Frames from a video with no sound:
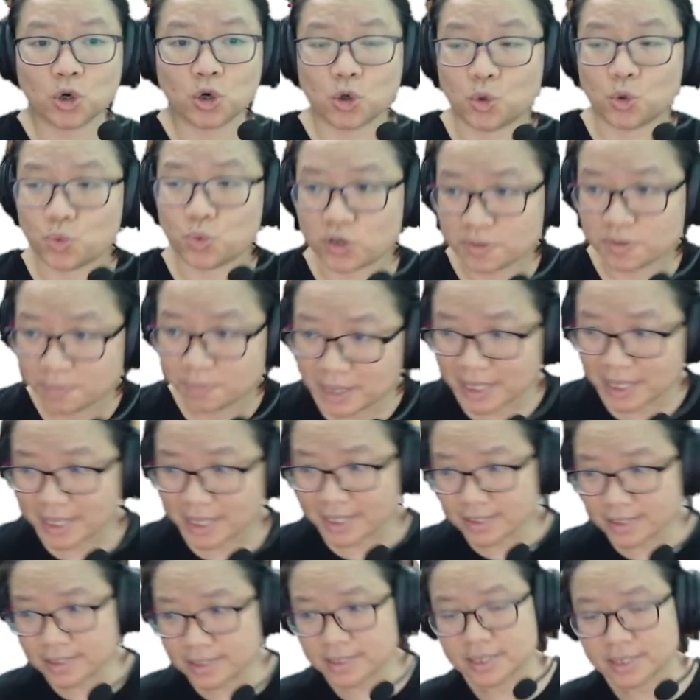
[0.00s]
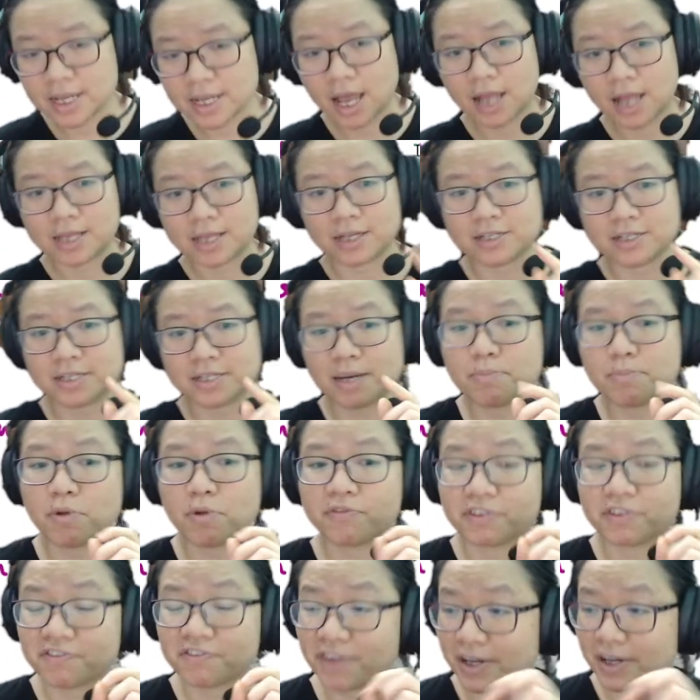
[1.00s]
which means the sum of
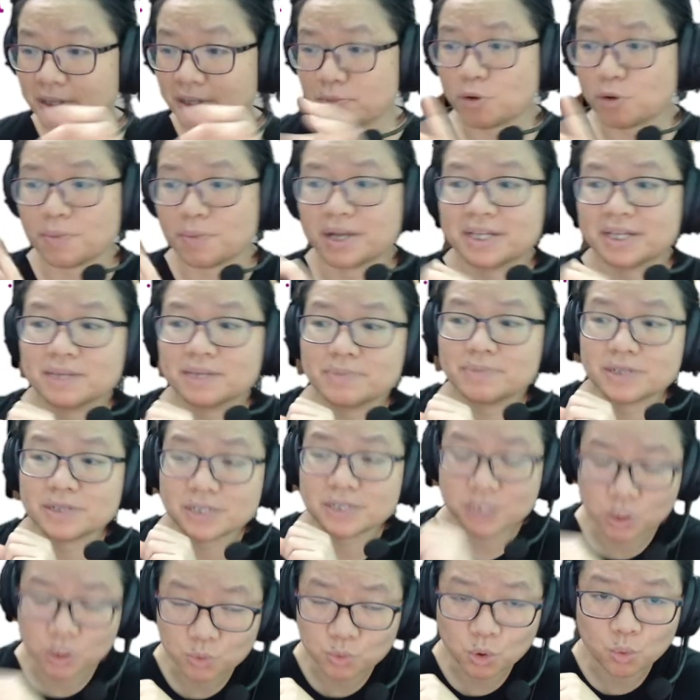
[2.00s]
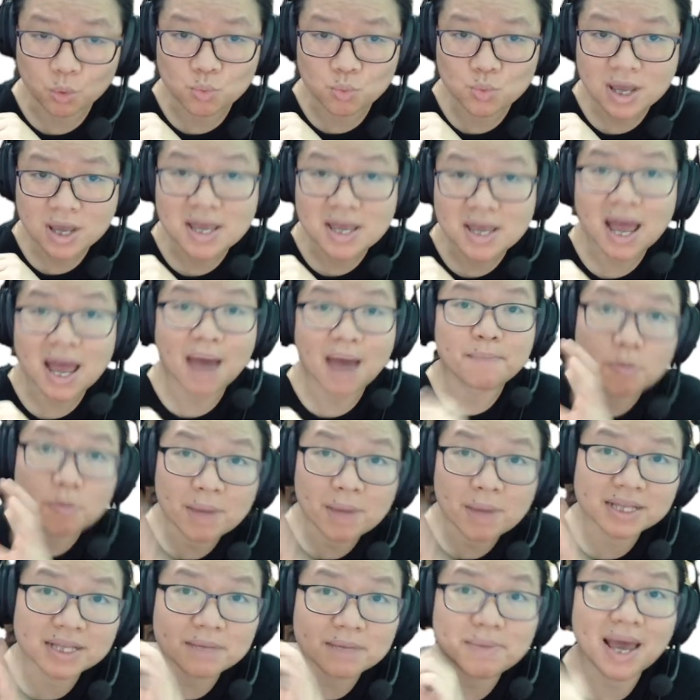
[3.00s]
the final momentum is zero, and
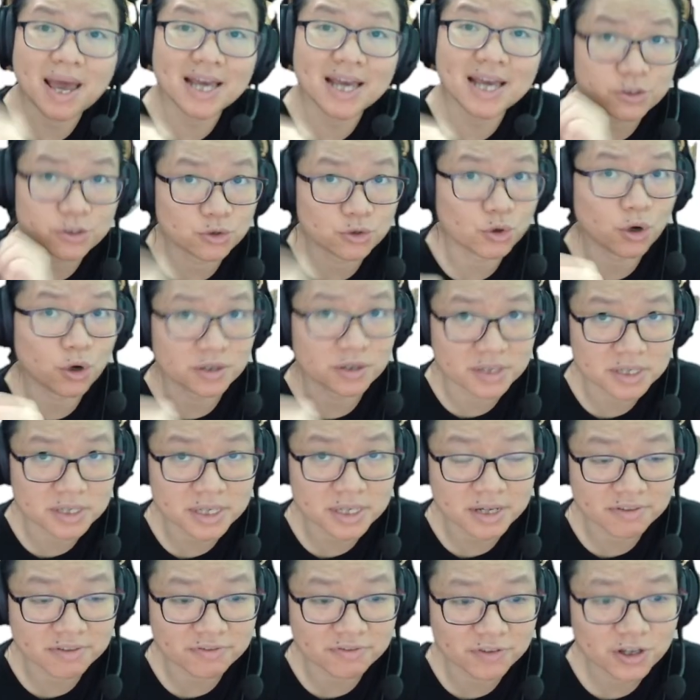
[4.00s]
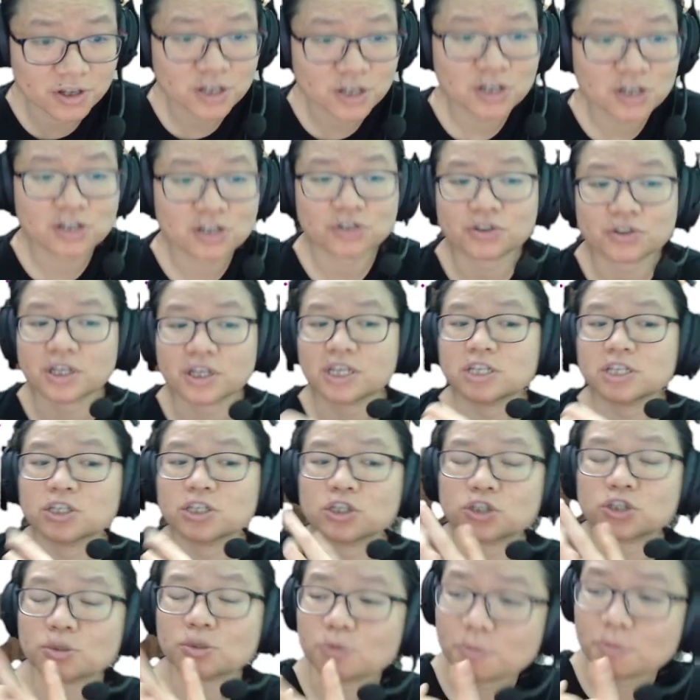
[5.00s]
momentum has to conserve, so the
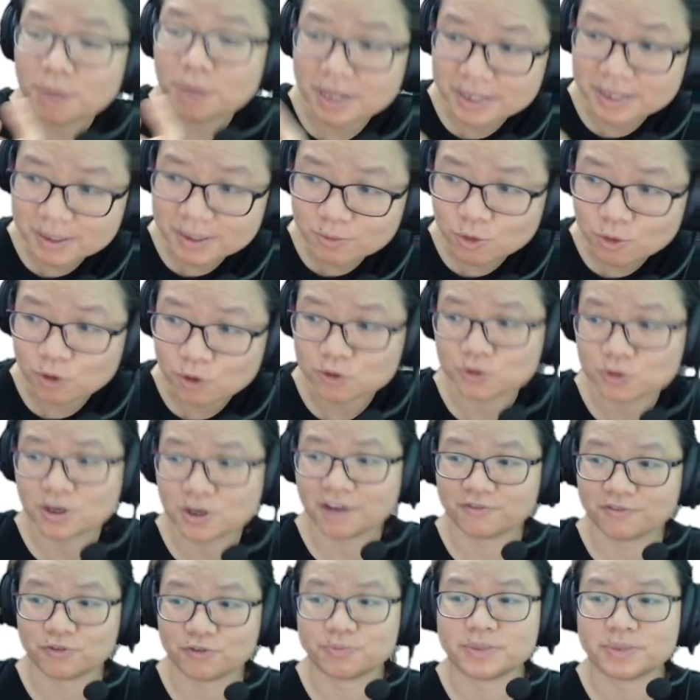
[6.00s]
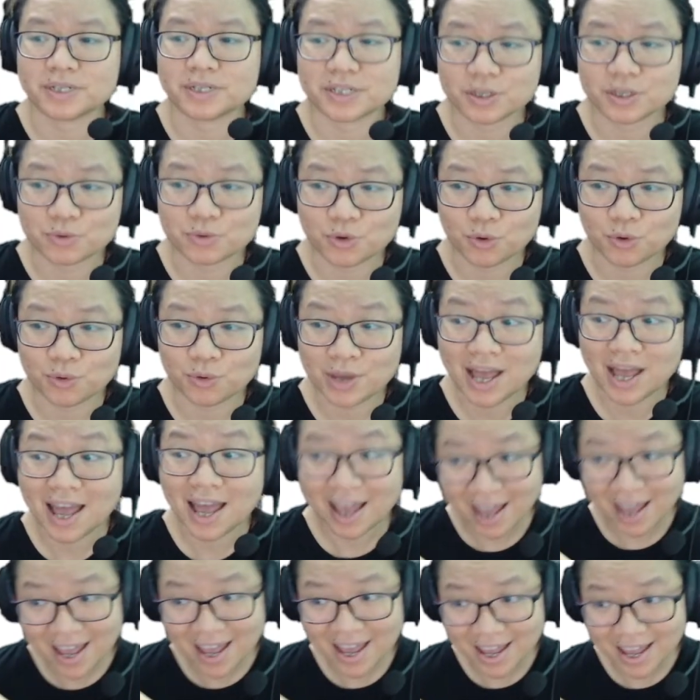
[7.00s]
initial momentum will also have to be zero.
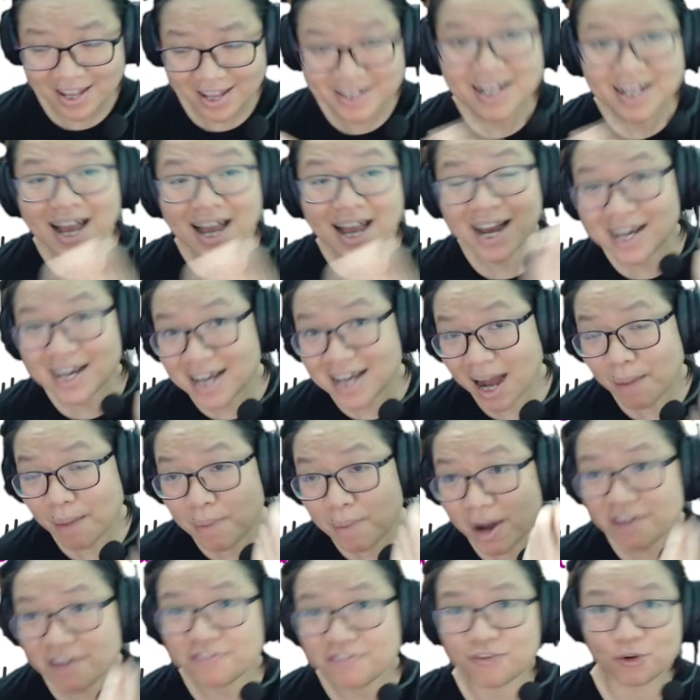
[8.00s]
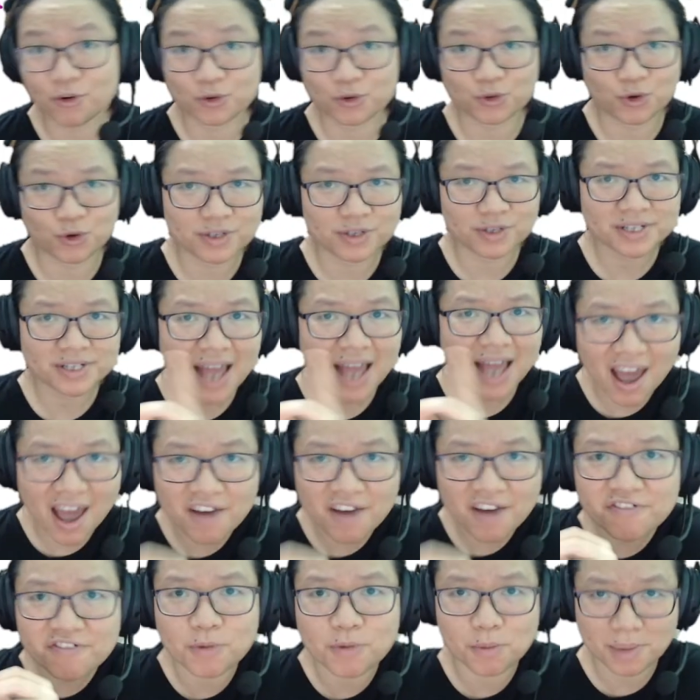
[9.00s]
And gamma photons
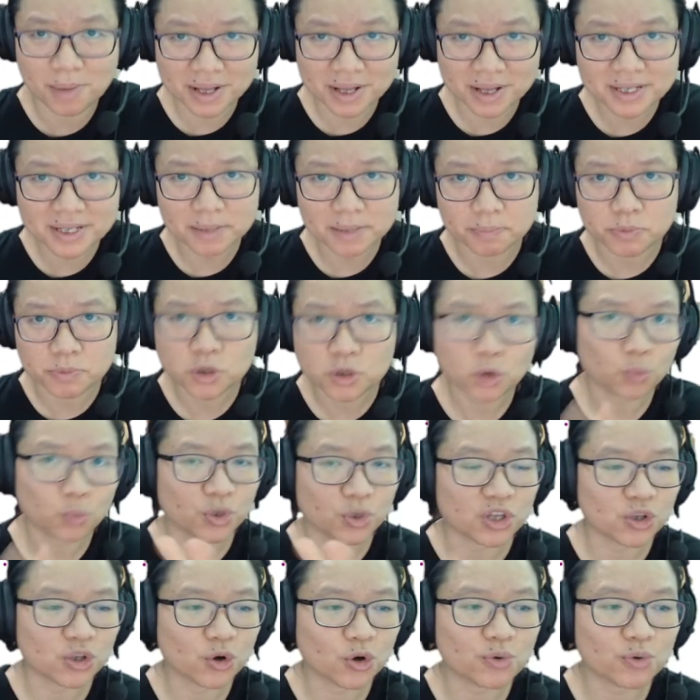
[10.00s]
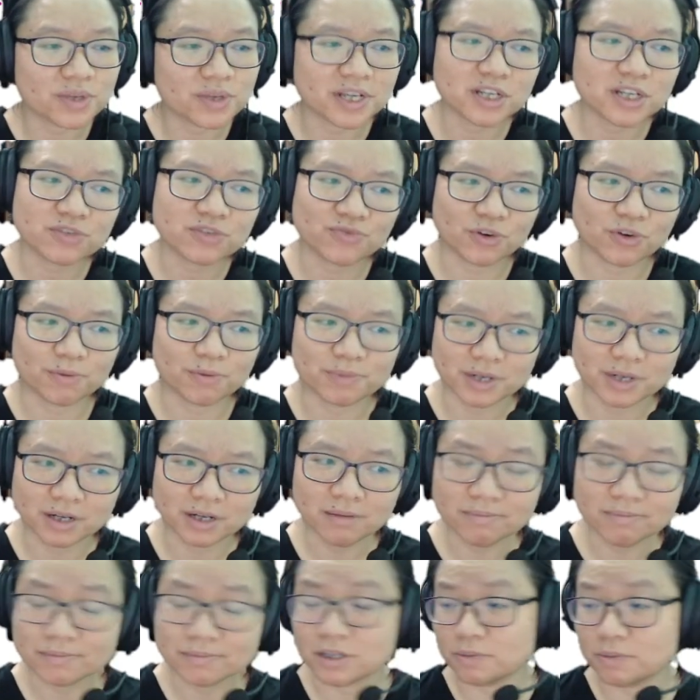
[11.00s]
have momentum. We know this from the
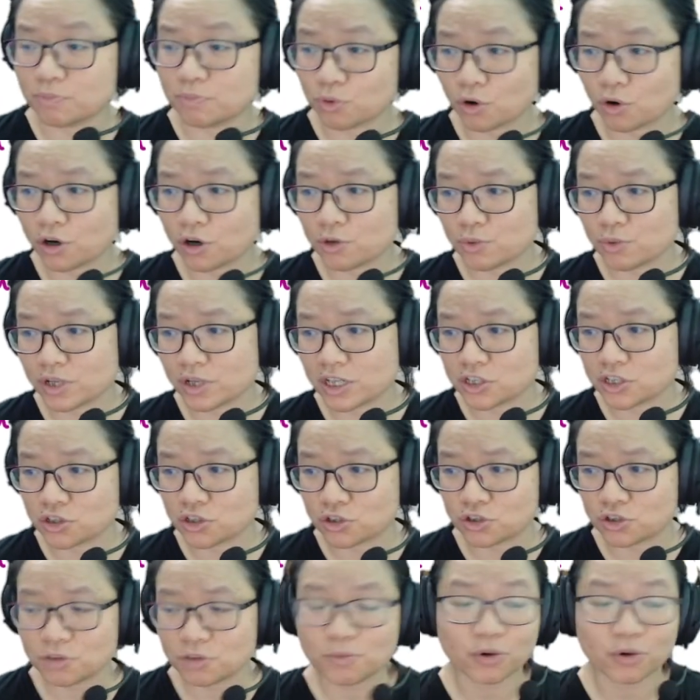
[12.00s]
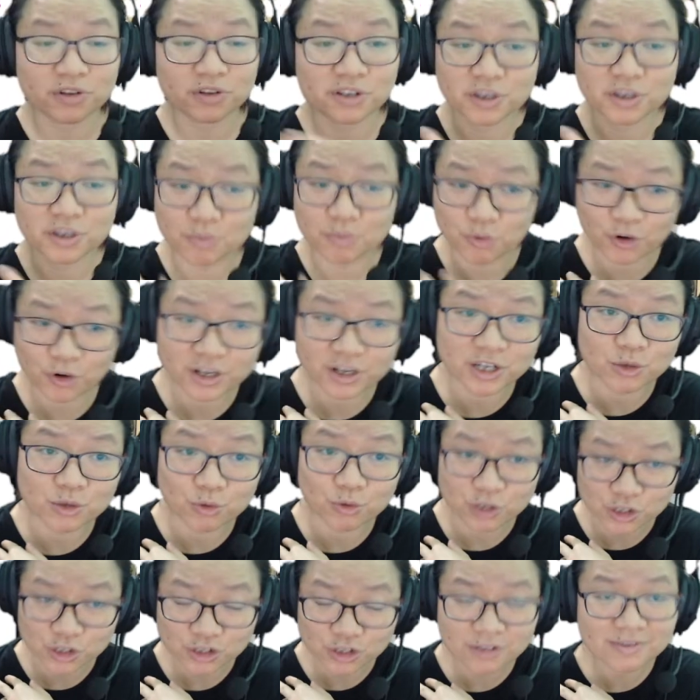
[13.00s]
de Broglie relationship or the de Broglie
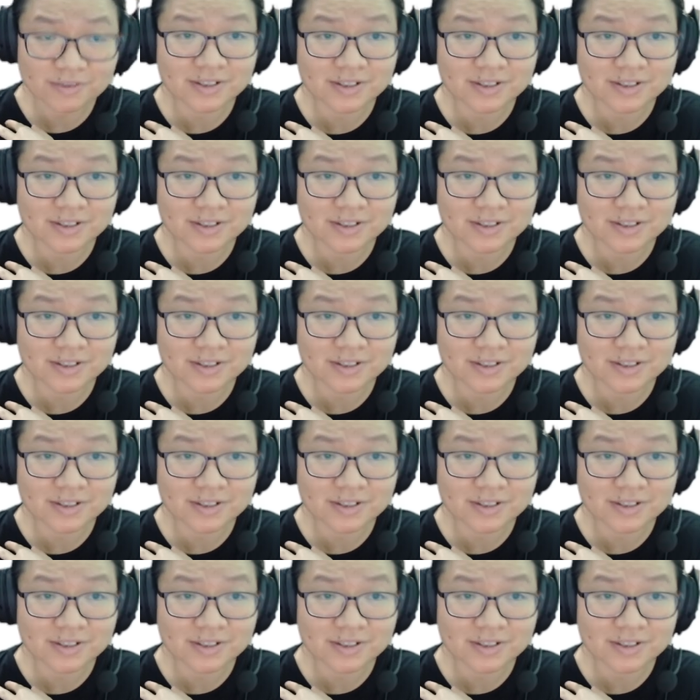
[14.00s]
equation,